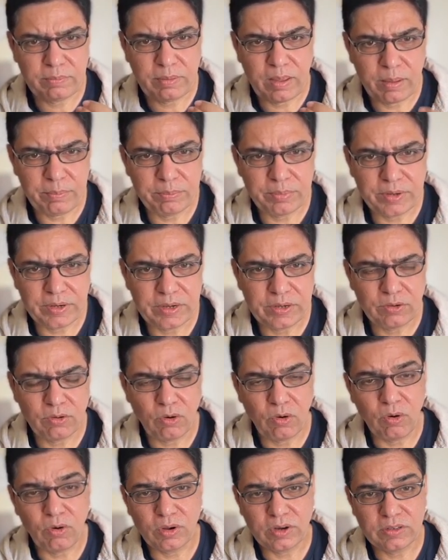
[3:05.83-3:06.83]
heparin
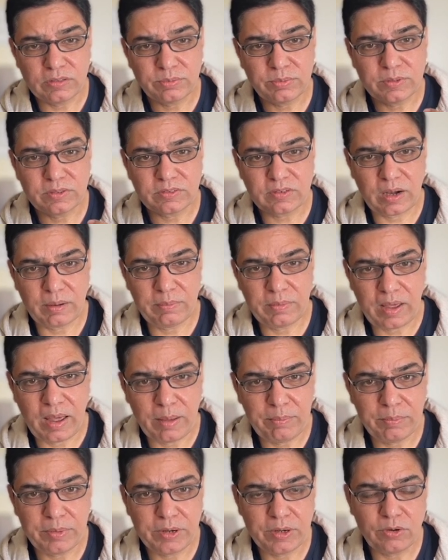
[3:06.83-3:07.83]
or is prescribing
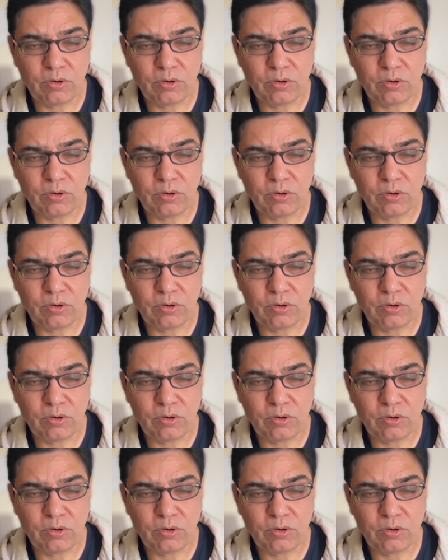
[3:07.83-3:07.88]
heparin,